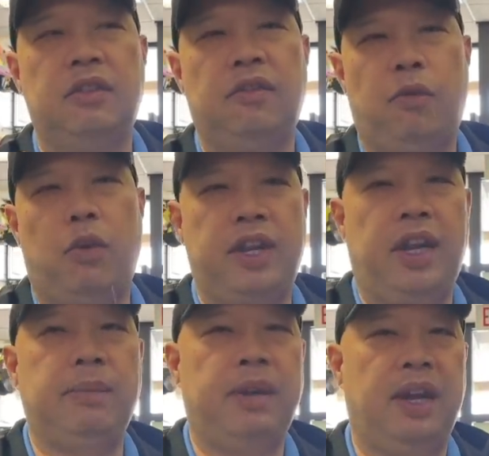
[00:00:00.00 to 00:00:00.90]

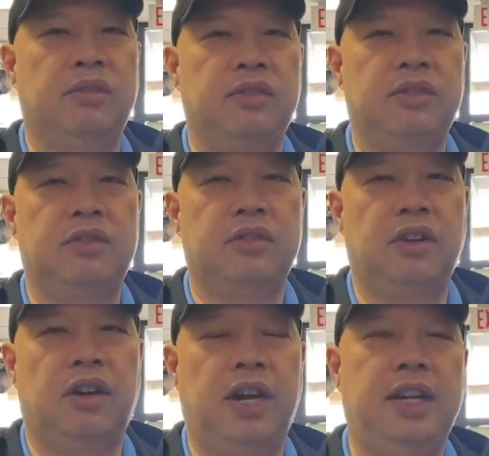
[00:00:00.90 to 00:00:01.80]
48 pounds.
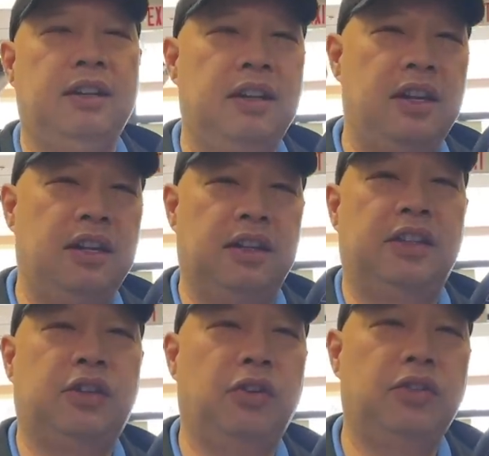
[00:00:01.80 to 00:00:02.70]
All right, let's go